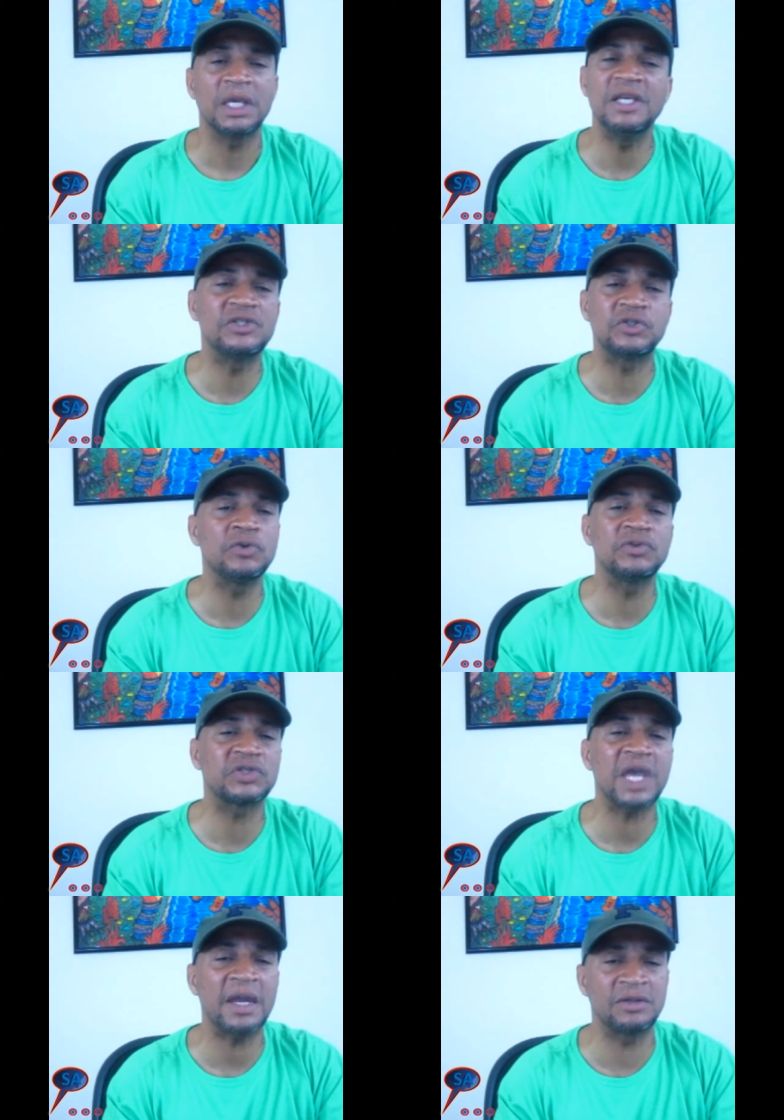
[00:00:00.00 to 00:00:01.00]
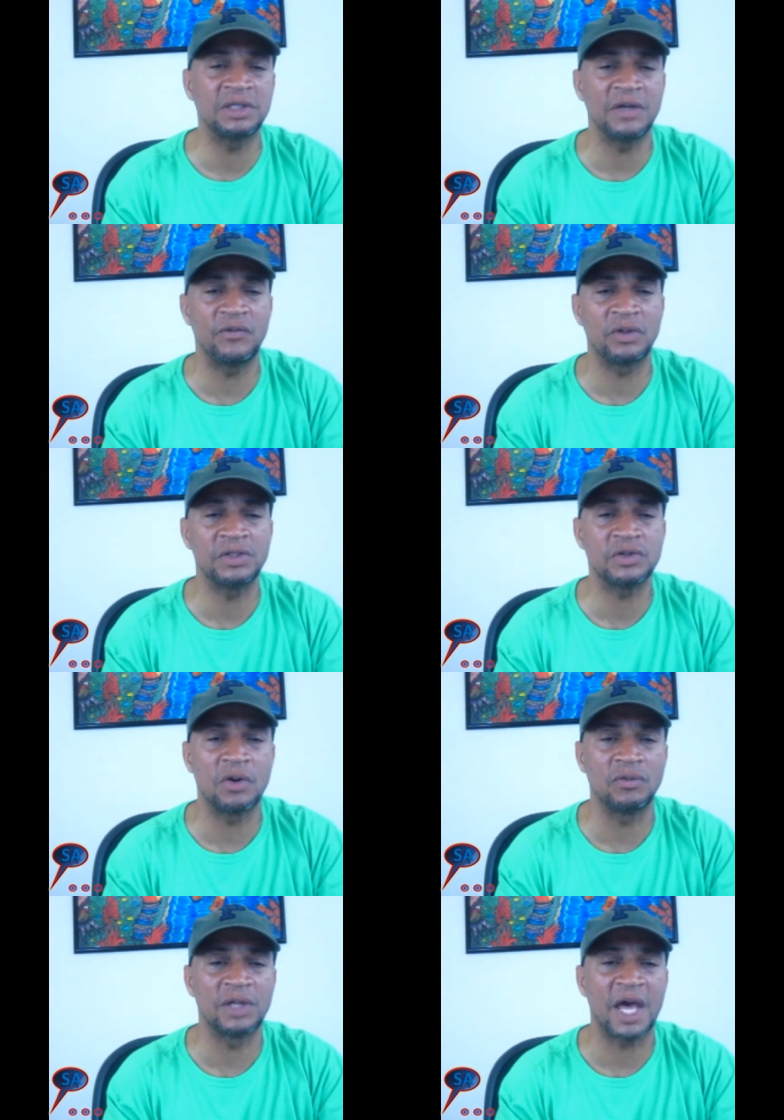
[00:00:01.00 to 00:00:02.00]
He's too scared to live on his
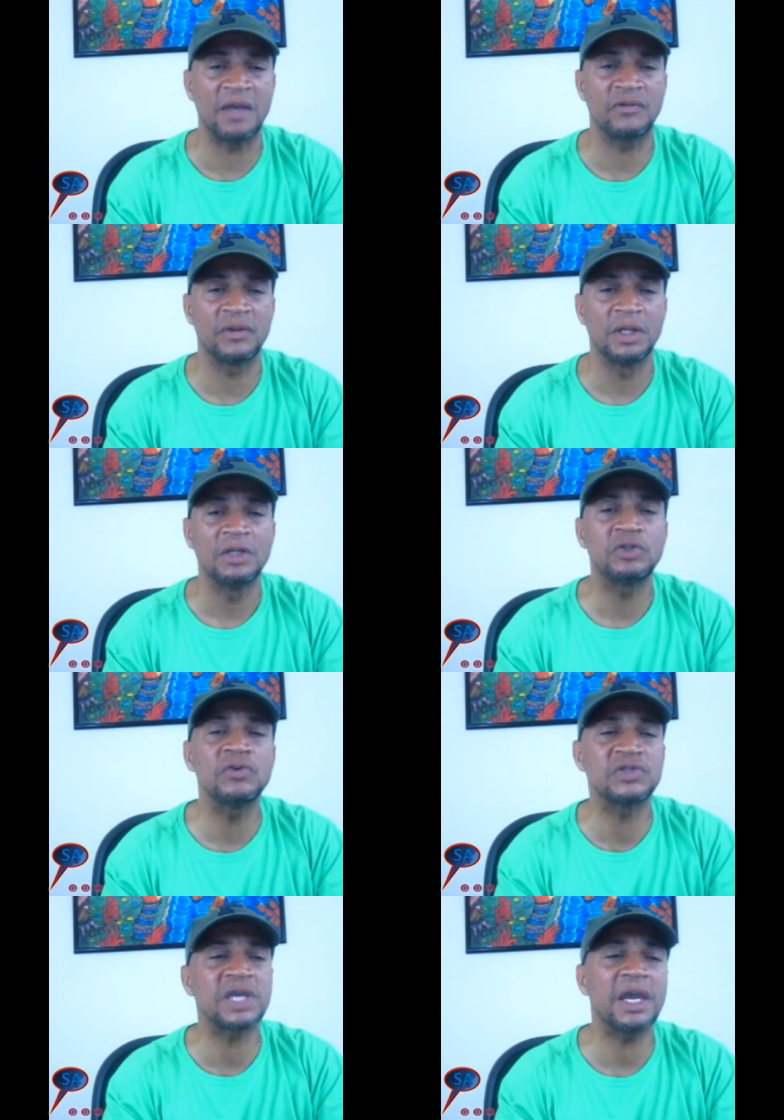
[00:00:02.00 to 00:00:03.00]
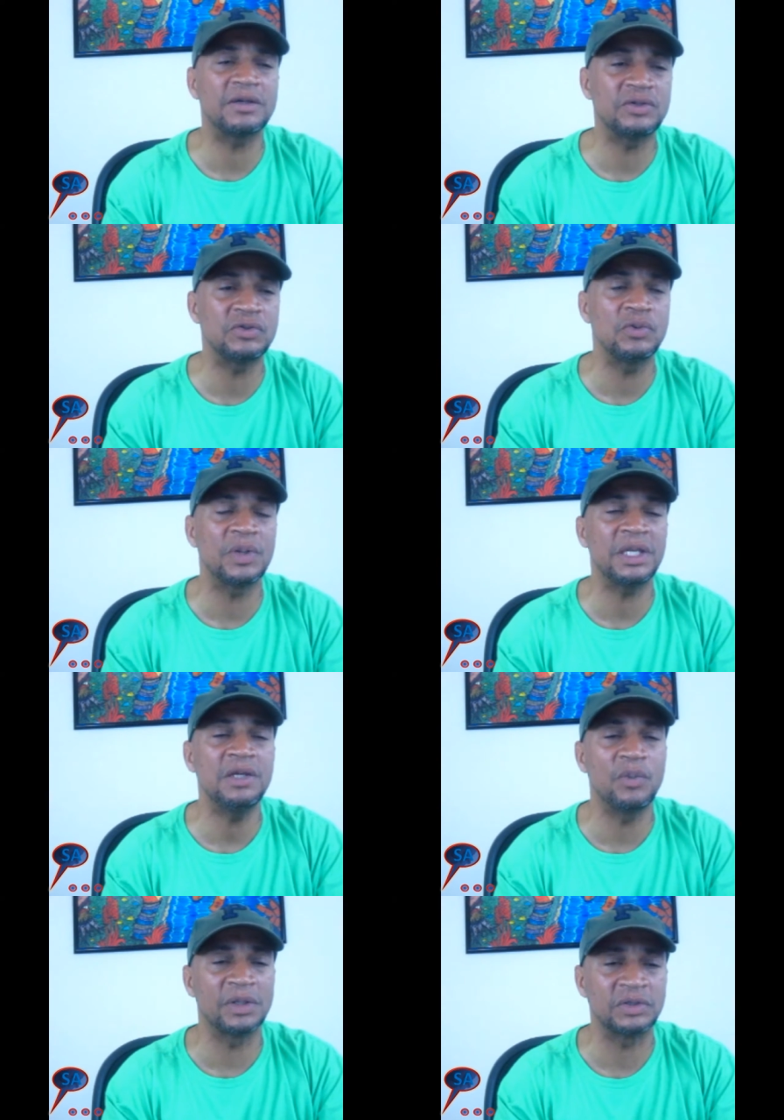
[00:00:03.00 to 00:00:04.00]
own life, too scared to do what
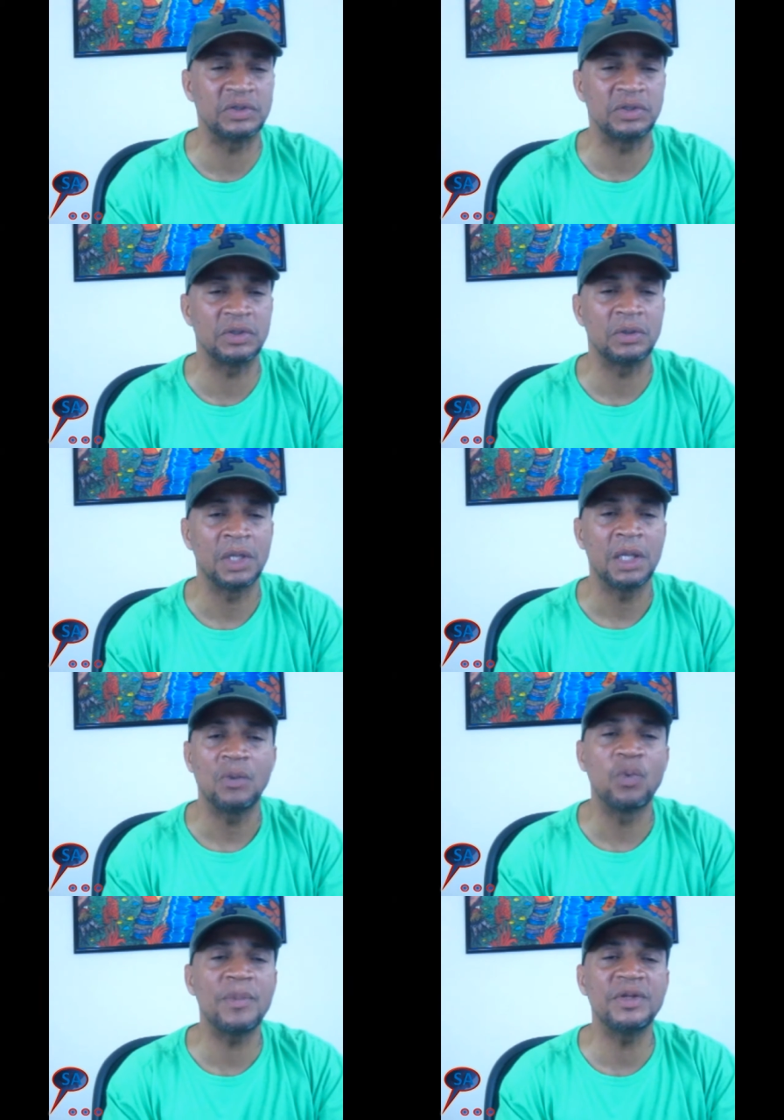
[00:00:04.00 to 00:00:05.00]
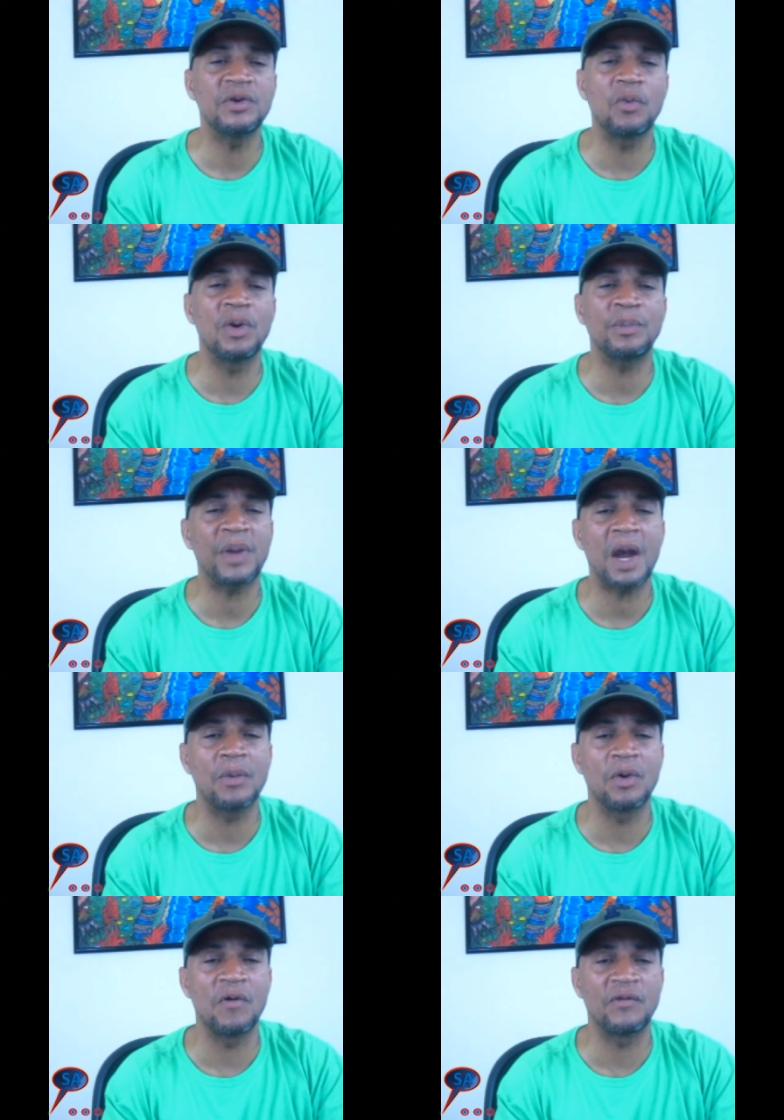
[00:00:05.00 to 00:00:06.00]
he wants to do. Women don't want
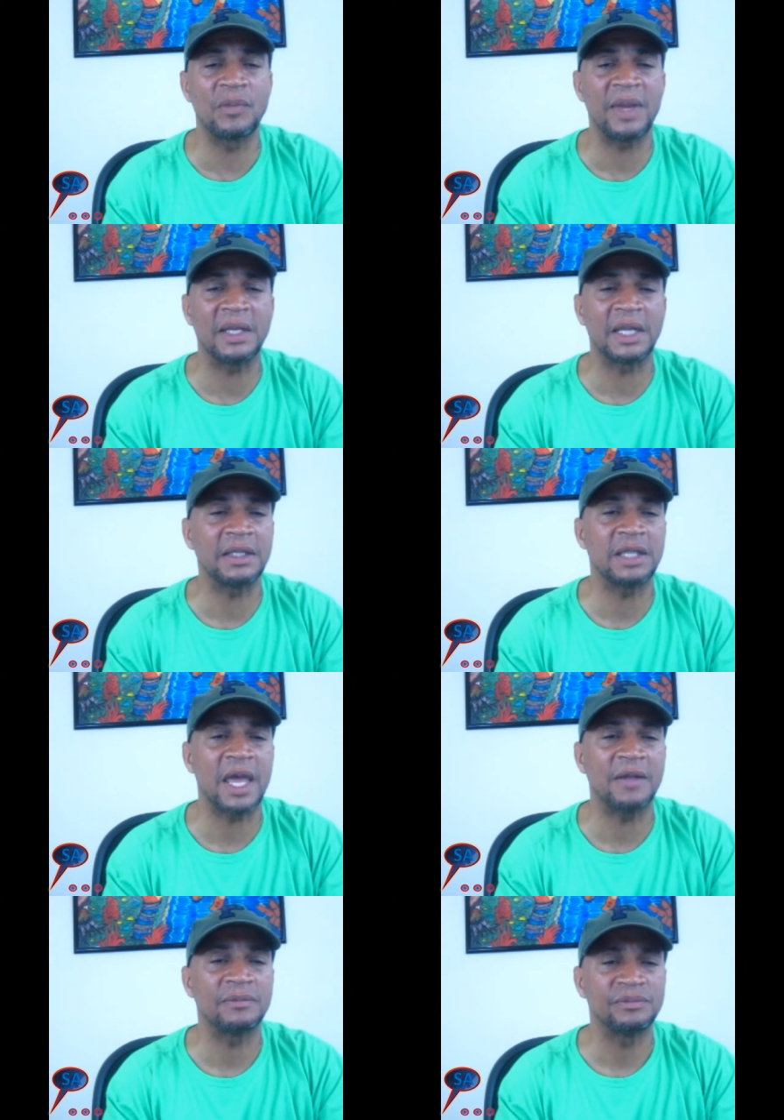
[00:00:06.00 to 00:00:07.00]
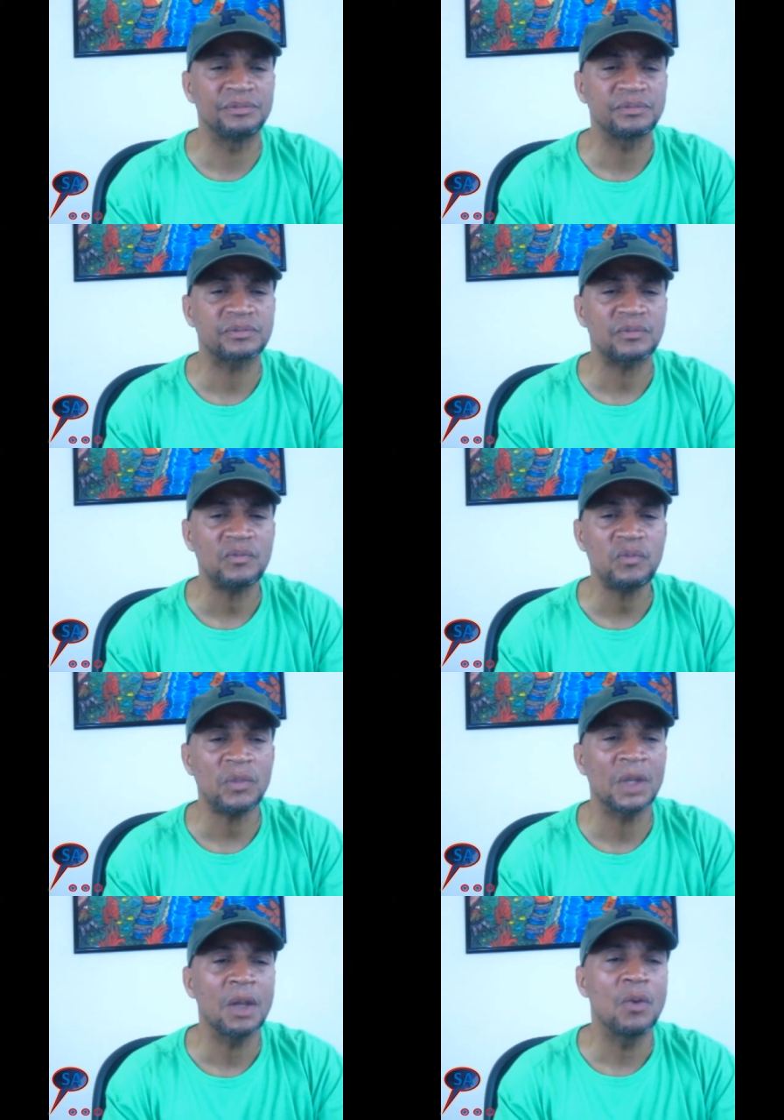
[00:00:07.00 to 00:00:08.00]
power over a man like that.
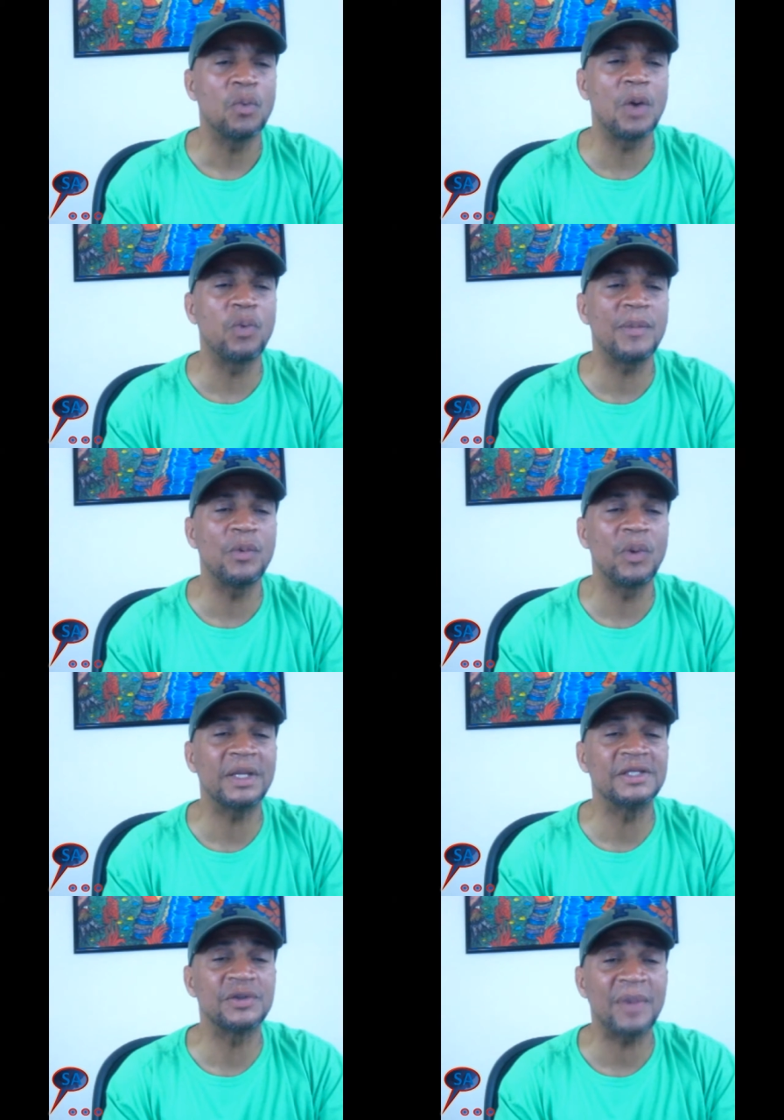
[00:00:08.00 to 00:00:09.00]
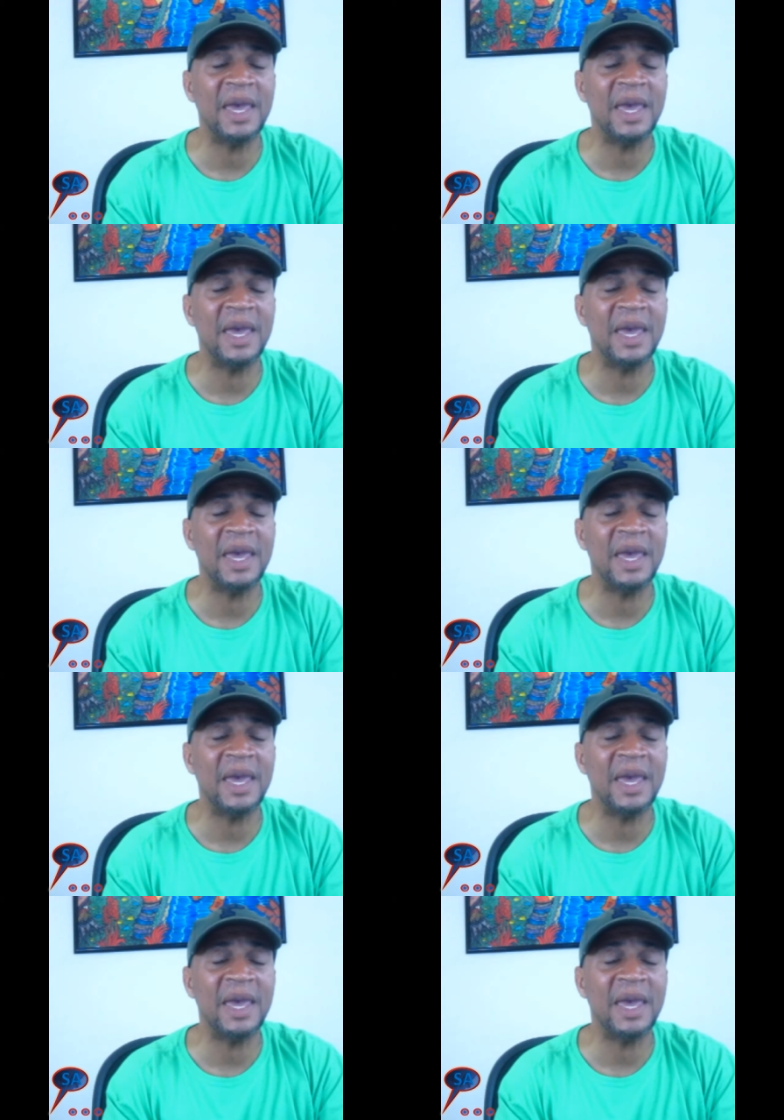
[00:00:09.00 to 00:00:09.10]
What women want is a